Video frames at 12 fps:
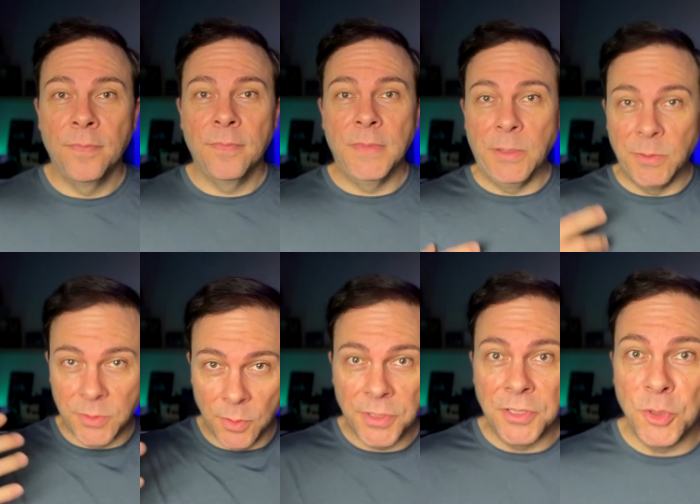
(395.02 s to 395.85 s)
They
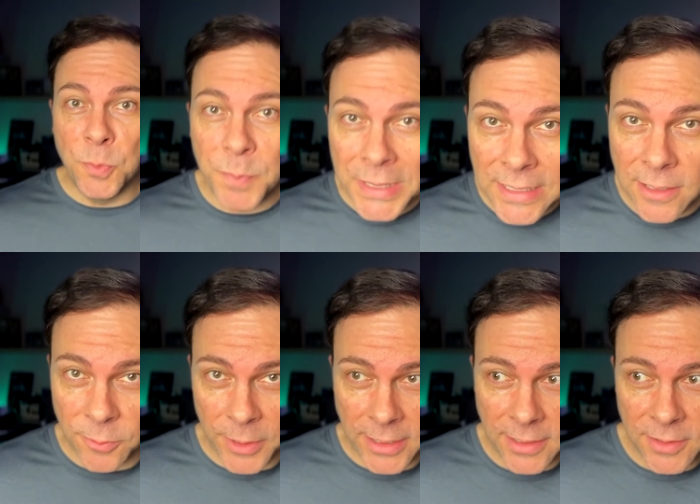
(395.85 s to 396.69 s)
result in you being
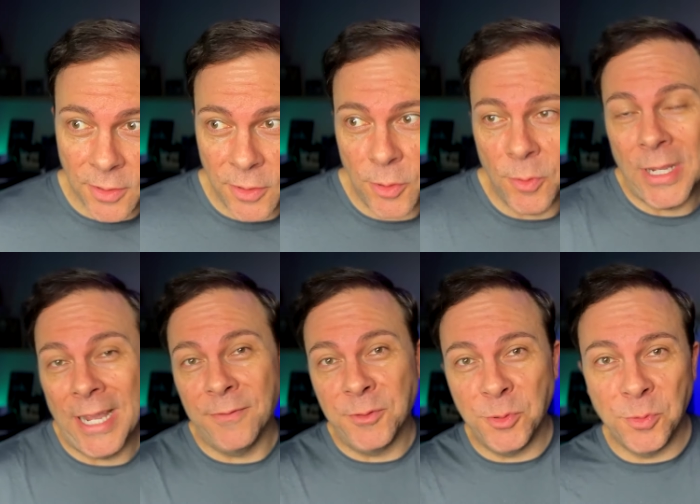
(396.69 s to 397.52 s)
ready, so you don't
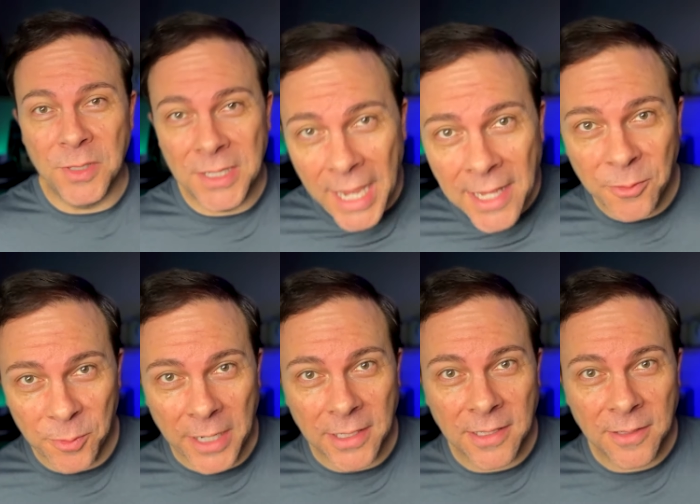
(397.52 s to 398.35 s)
have to get
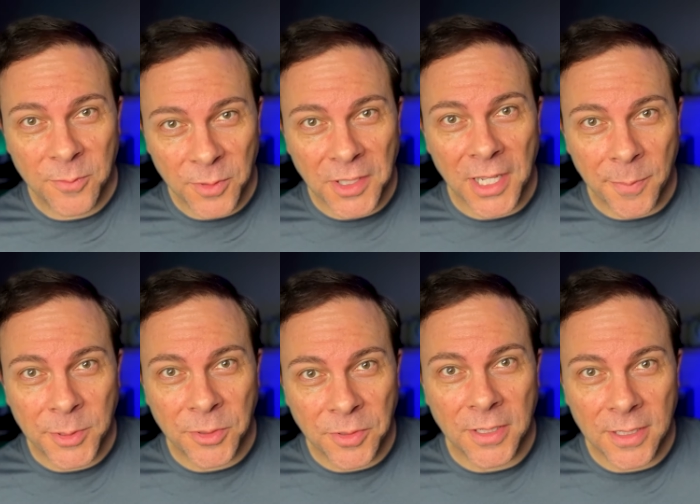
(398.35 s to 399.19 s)
ready when the
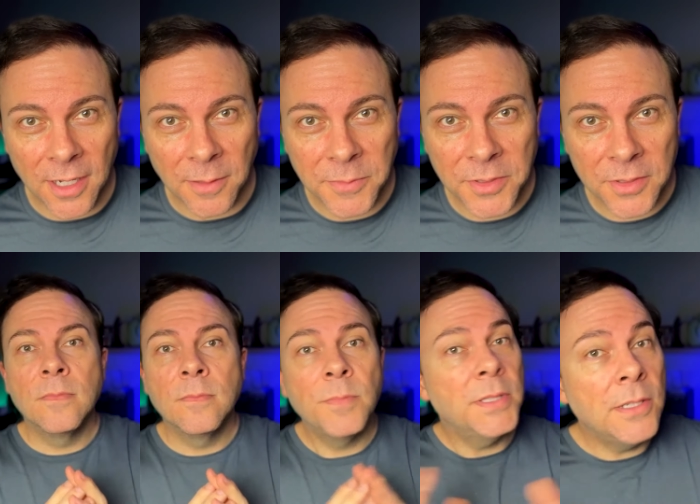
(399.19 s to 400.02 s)
opportunity comes.
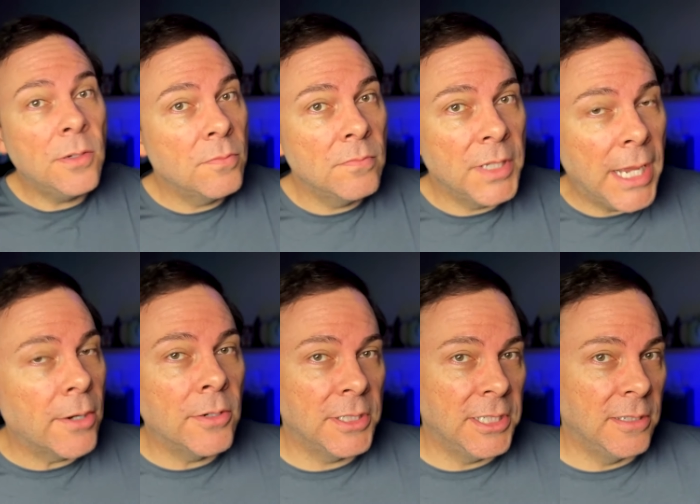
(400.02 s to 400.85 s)
But they don't
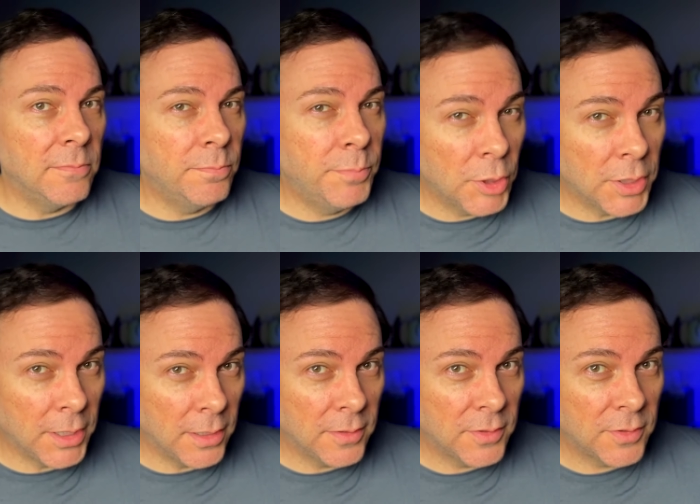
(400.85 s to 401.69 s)
guarantee
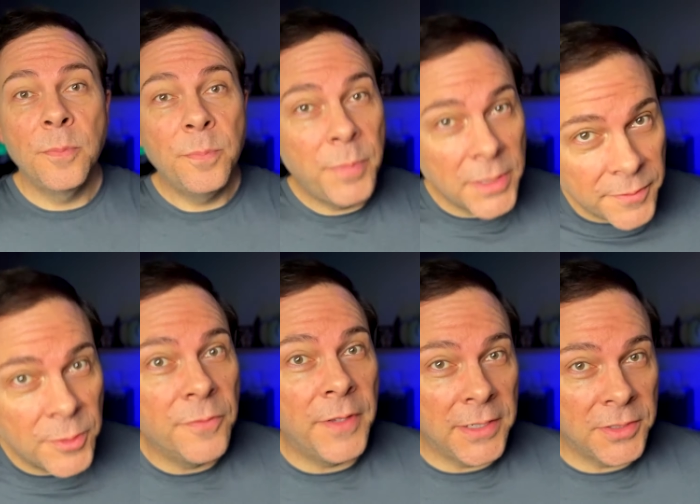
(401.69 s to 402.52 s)
bookings. But if
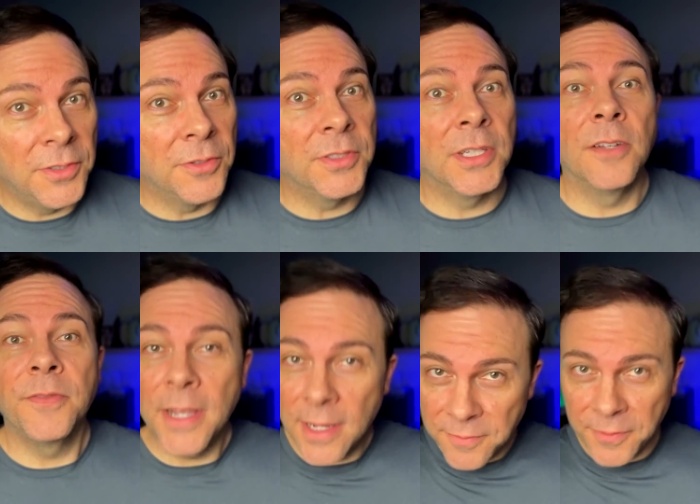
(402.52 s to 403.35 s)
you invest in yourself
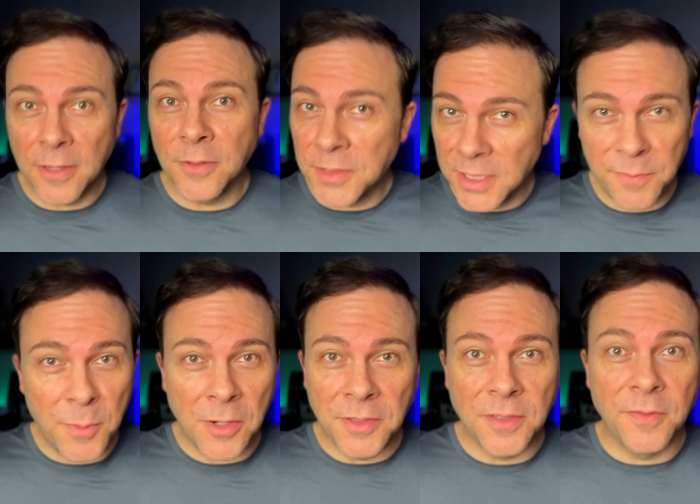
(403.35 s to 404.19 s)
and follow Steve
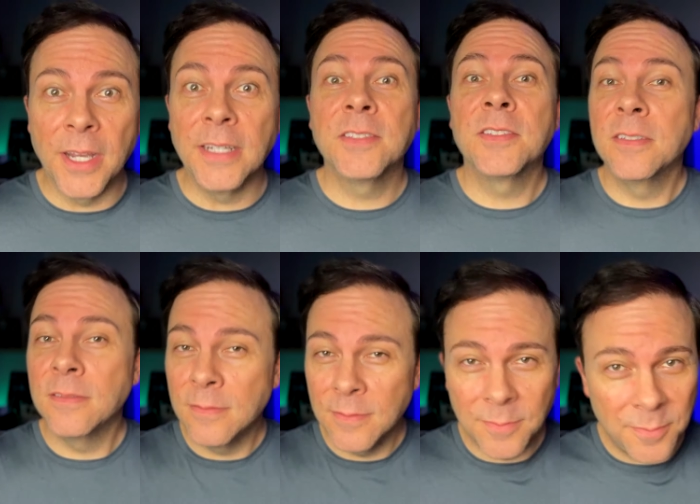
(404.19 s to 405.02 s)
Martin's advice,
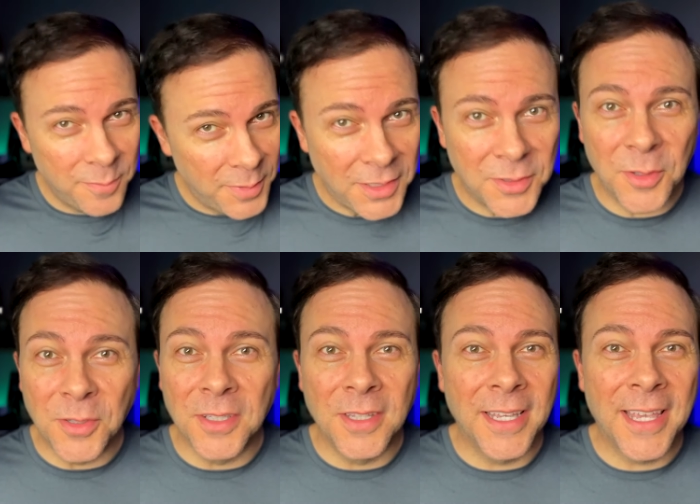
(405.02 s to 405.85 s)
be so
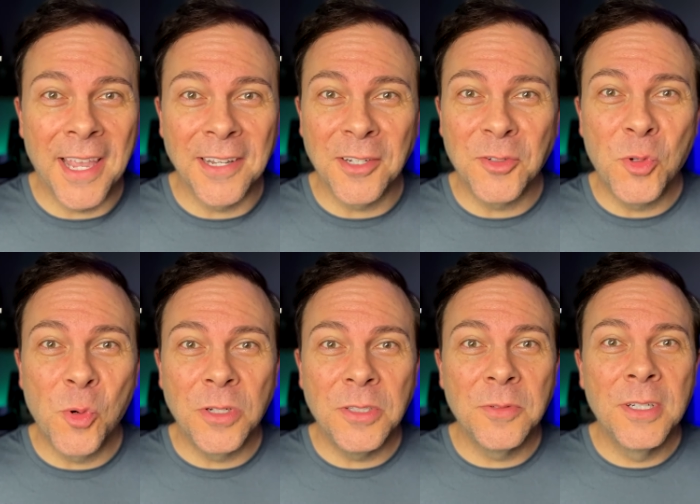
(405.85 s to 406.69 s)
good they can't
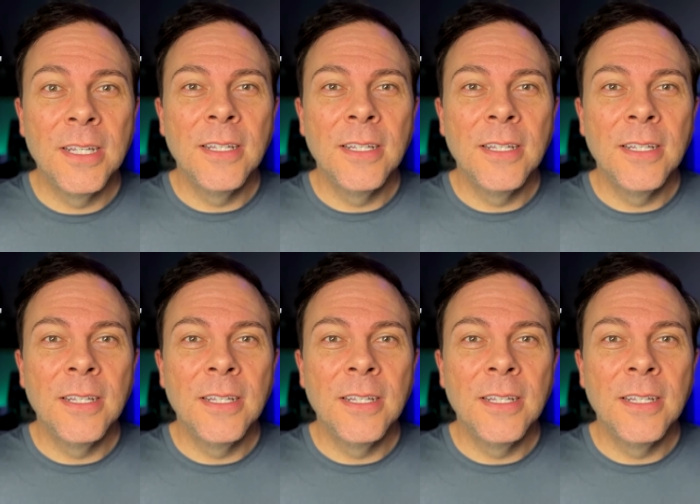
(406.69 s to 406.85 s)
ignore you,